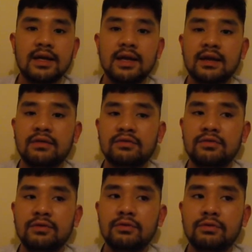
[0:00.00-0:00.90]
If
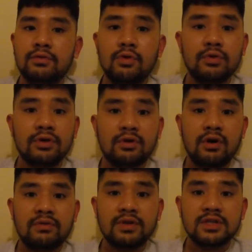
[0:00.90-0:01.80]
you go to a
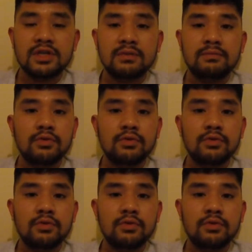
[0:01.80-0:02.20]
CrossFit gym,